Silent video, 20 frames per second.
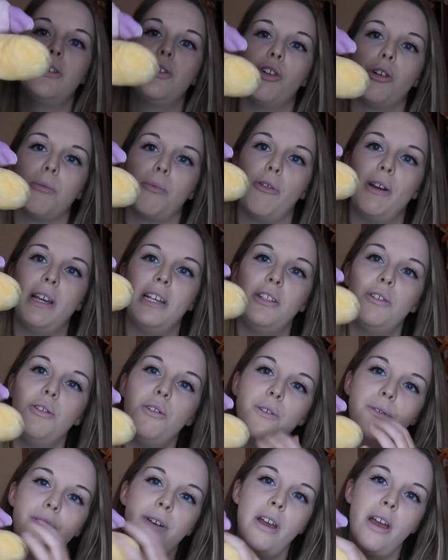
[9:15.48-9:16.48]
adorable. He's
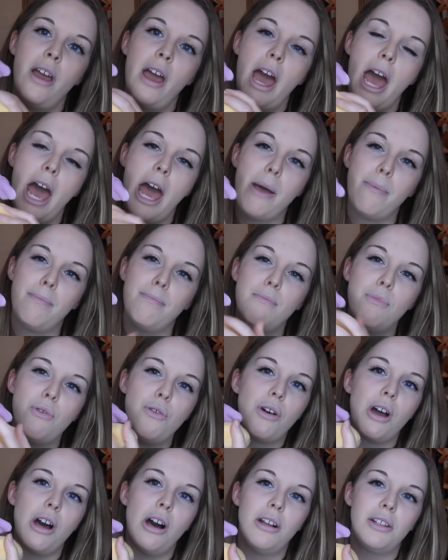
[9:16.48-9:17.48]
sort of
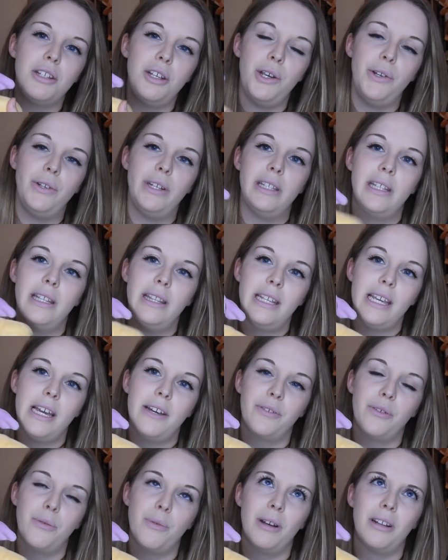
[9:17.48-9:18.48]
more cartoony than the
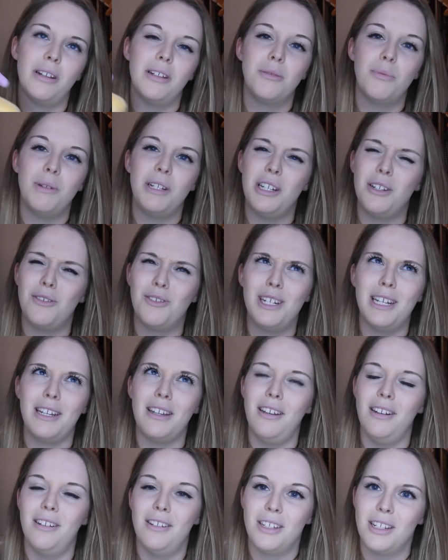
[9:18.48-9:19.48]
other ones, which is
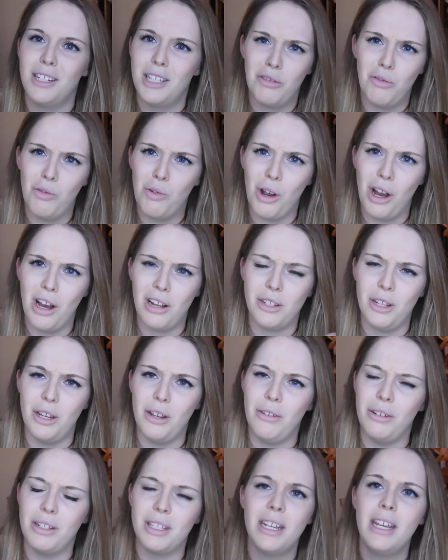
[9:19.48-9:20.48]
ridiculous because they're all
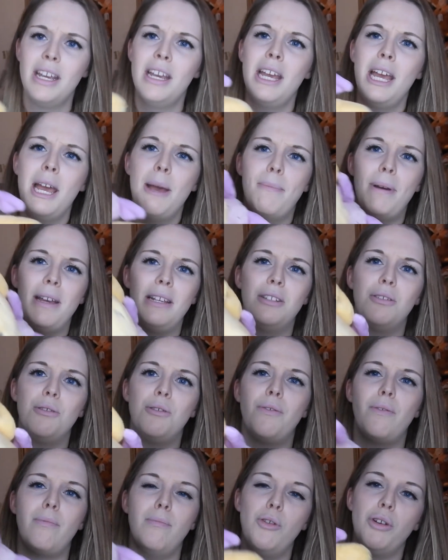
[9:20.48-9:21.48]
cartoons. But it's sort
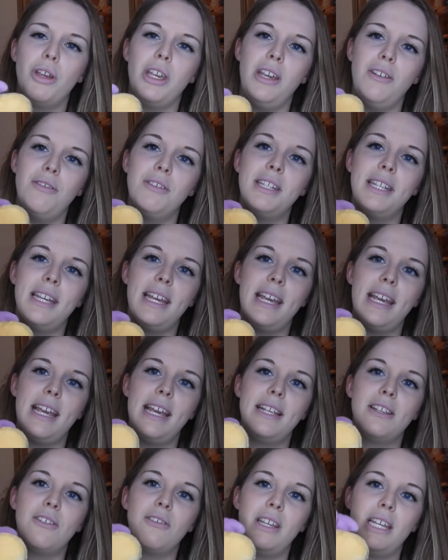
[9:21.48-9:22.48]
of more cutesy.
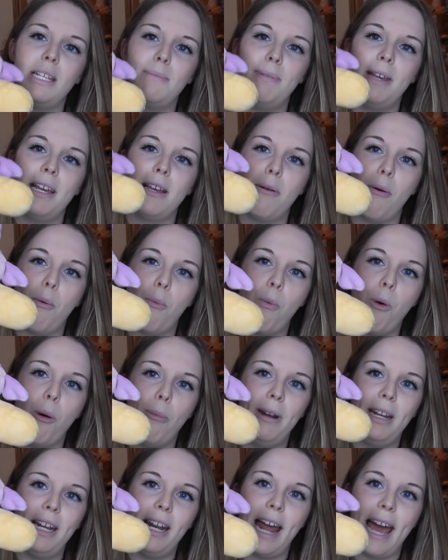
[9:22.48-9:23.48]
He's got these big
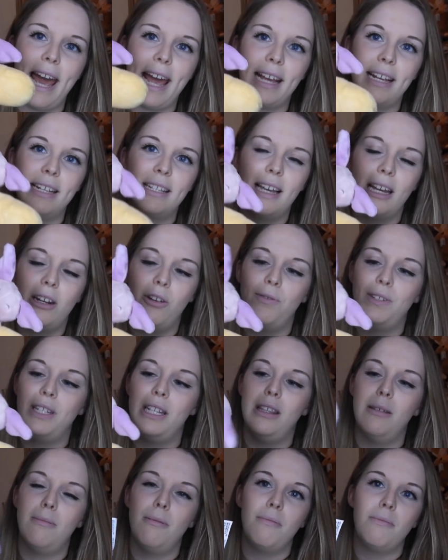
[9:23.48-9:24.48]
wobbly legs, and
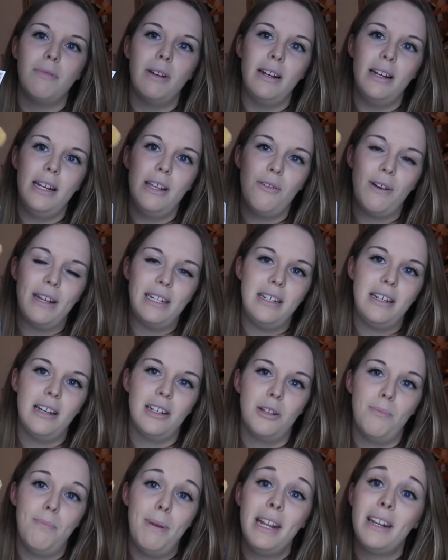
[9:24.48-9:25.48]
obviously the little added
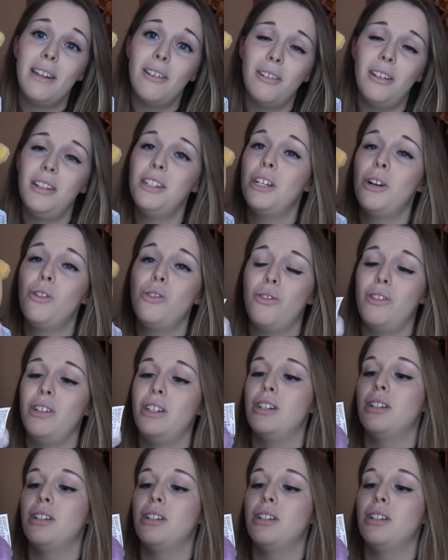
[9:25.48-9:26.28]
touch of Piglet on his shoulder is